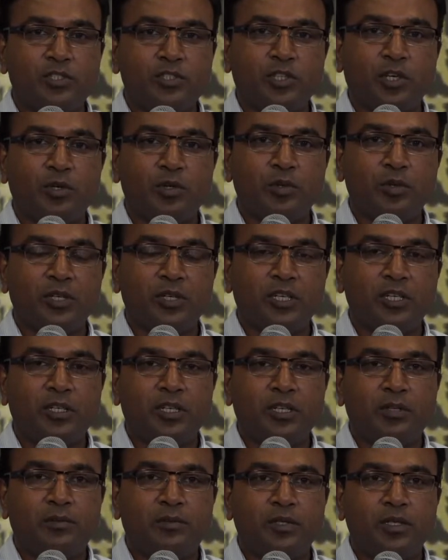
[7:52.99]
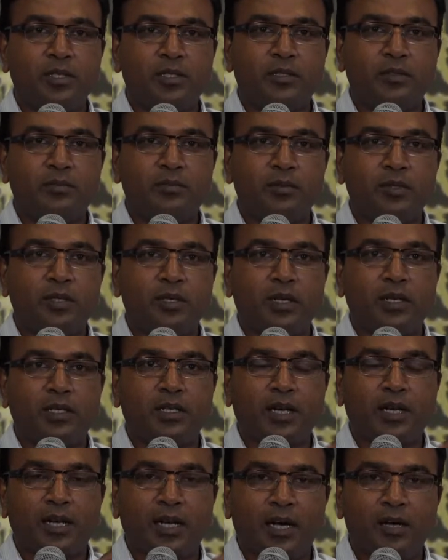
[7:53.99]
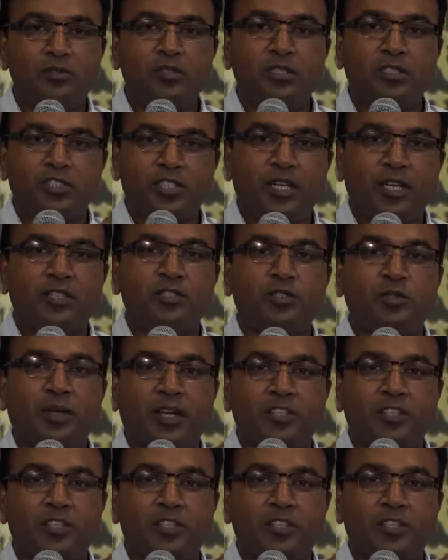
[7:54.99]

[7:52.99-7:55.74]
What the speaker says: So it allows a child